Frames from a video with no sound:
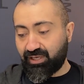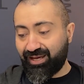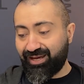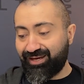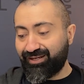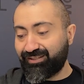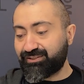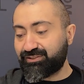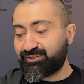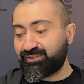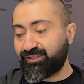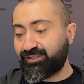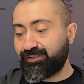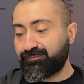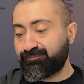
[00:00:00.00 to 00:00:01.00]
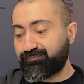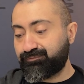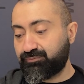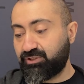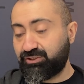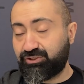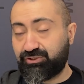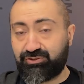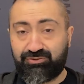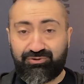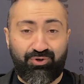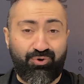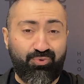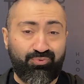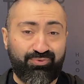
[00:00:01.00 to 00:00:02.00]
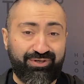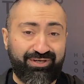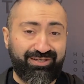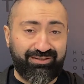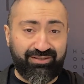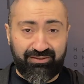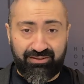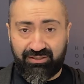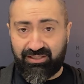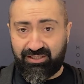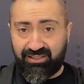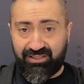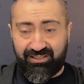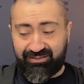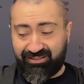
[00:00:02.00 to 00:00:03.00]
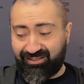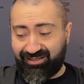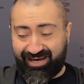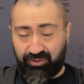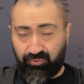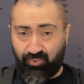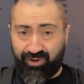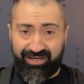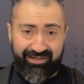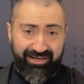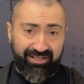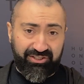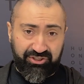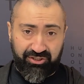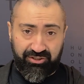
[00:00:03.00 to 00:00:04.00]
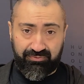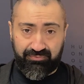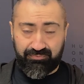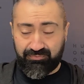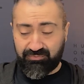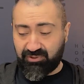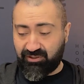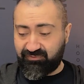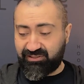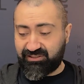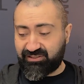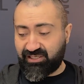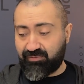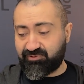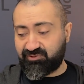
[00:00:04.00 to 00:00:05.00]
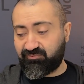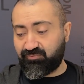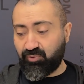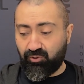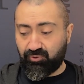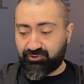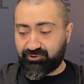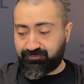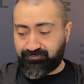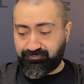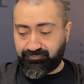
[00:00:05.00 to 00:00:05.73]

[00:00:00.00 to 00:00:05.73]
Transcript: and it's shown in the lightweight nature of these types of bowls.